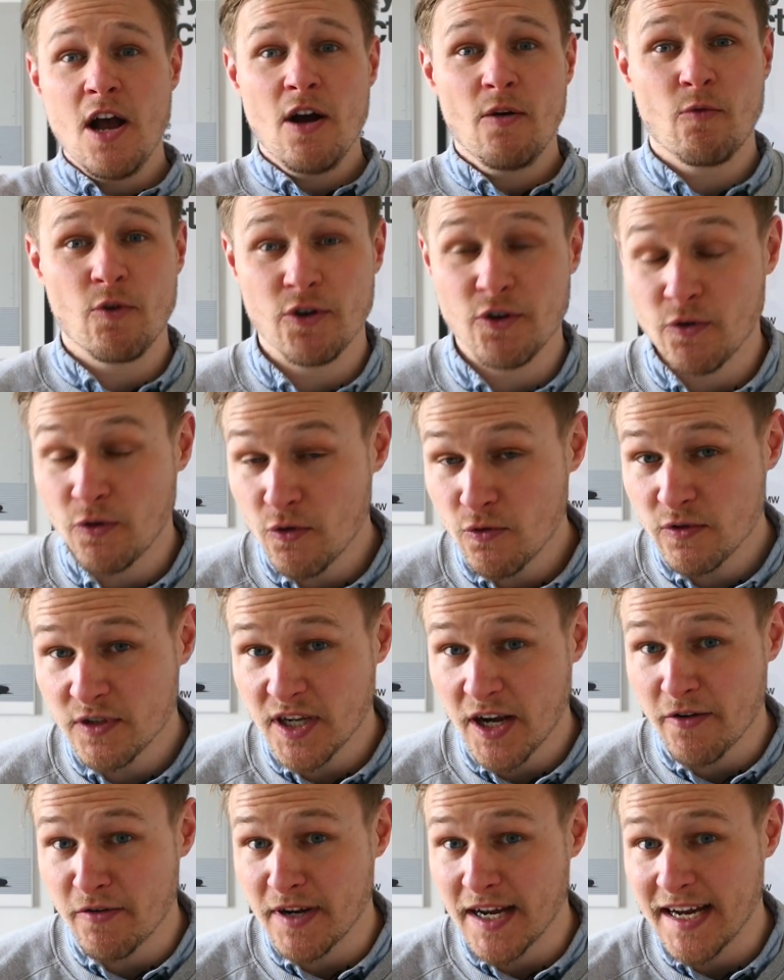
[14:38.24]
What you'll
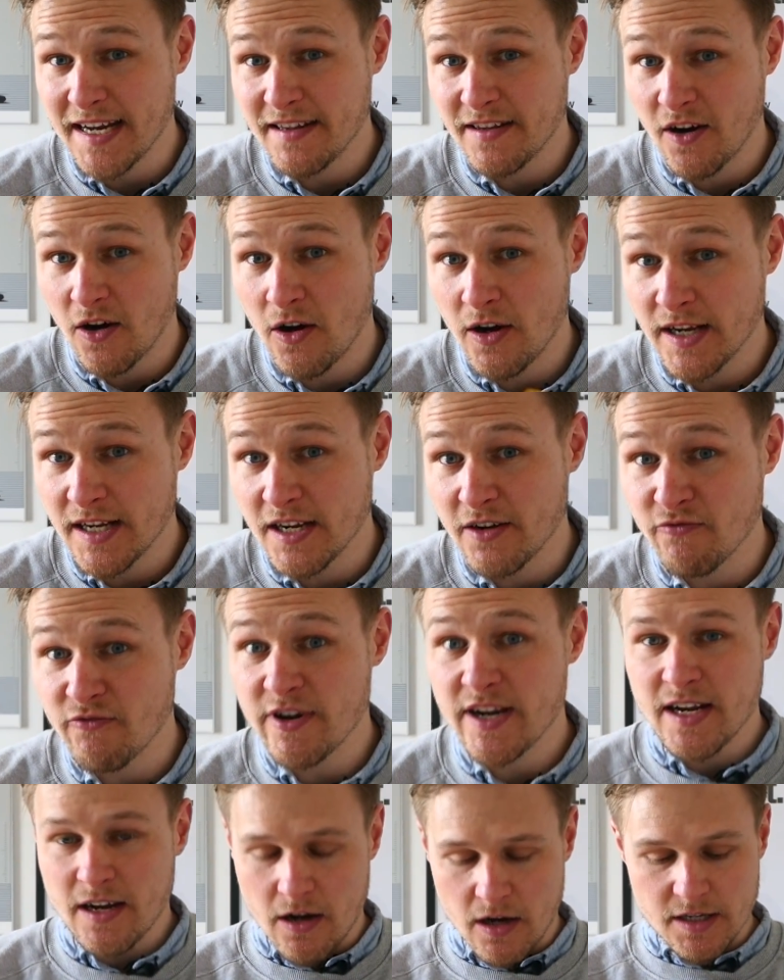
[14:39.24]
also need, that I didn't
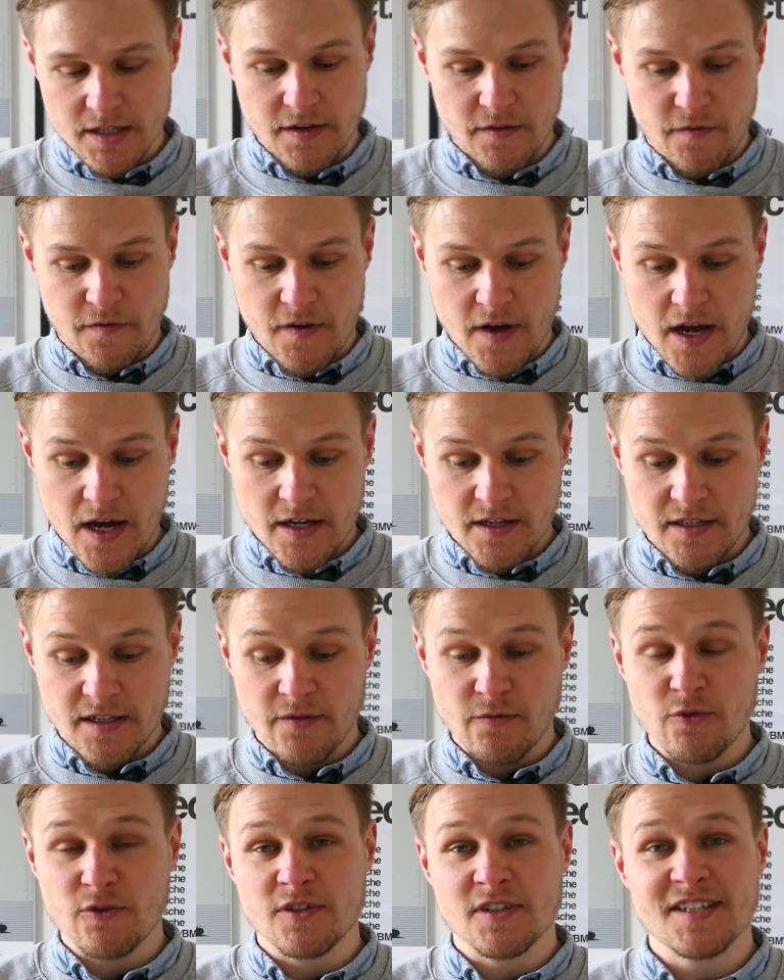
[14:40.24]
realise at first, and
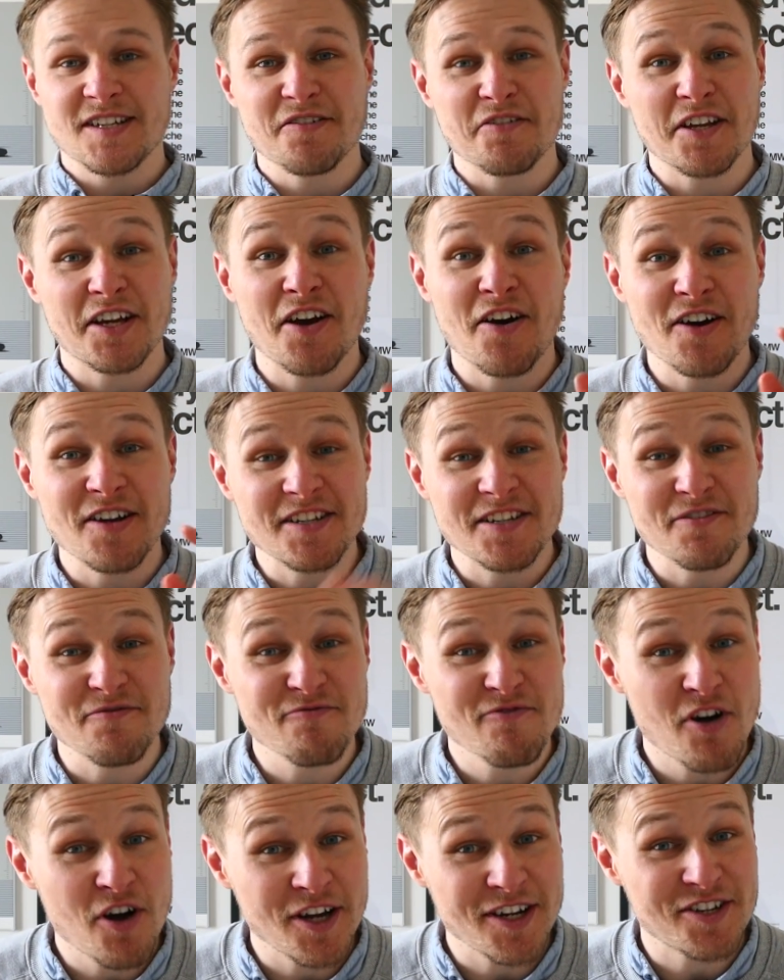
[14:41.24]
it wasn't until the guys at
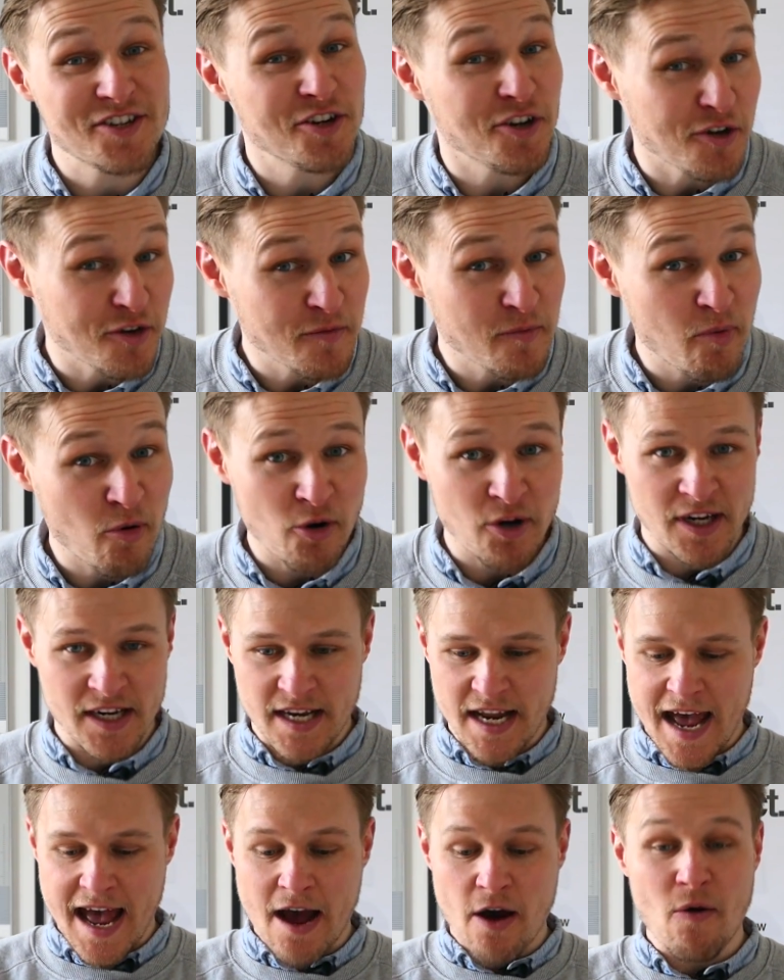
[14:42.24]
Right Tune
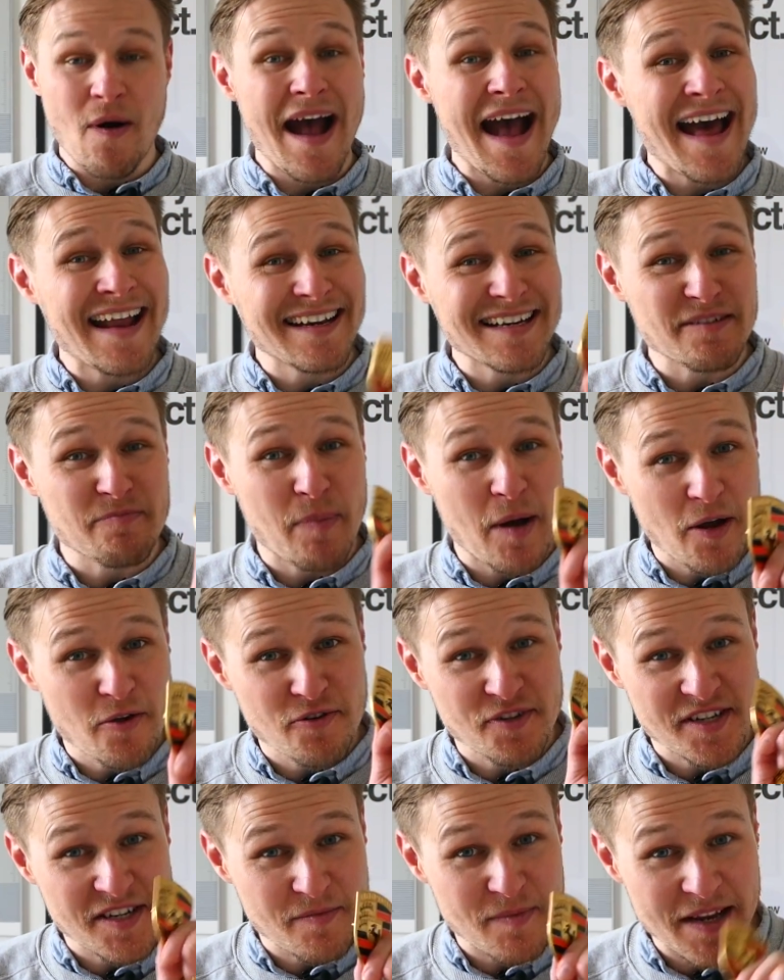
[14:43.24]
pointed it out and
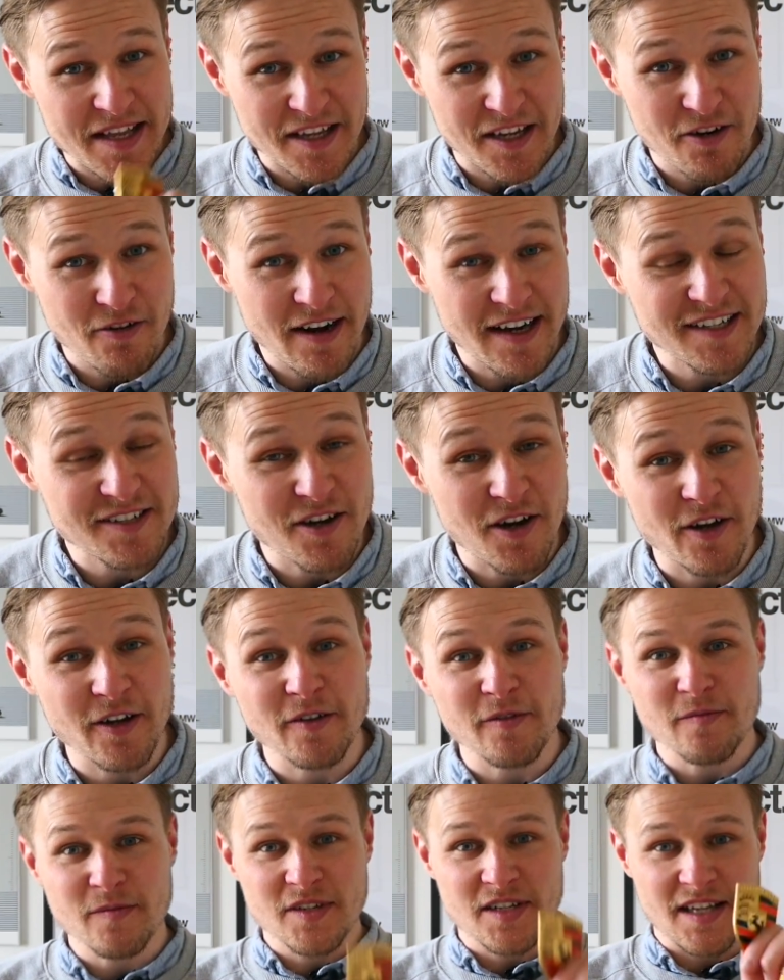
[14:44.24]
posted me the correct
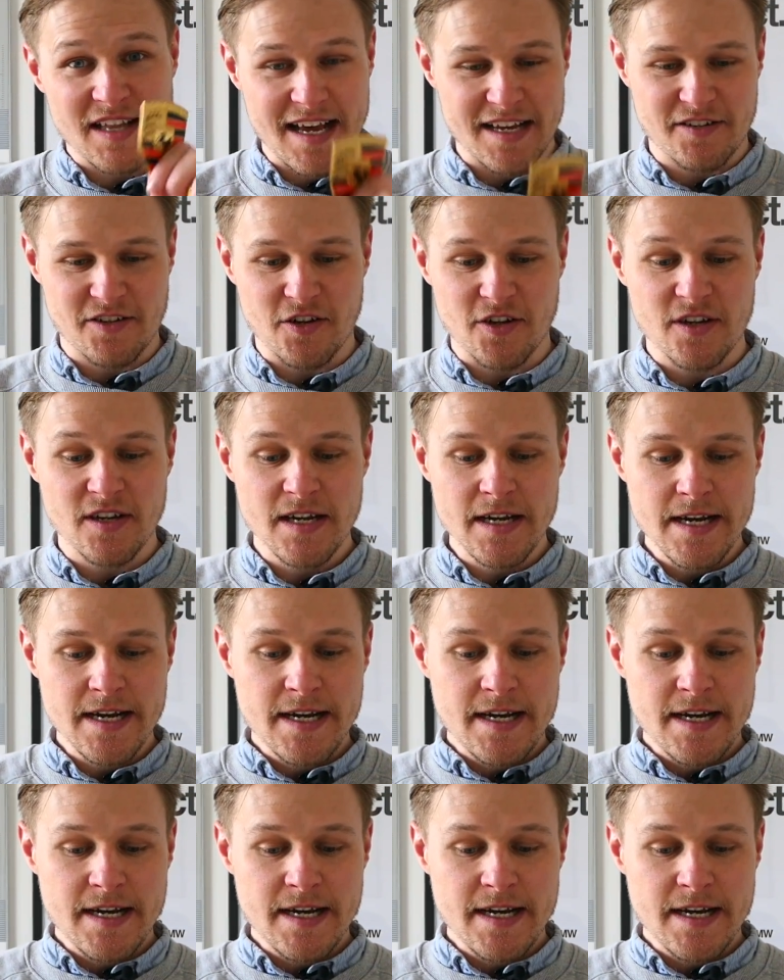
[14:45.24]
items, so that's good,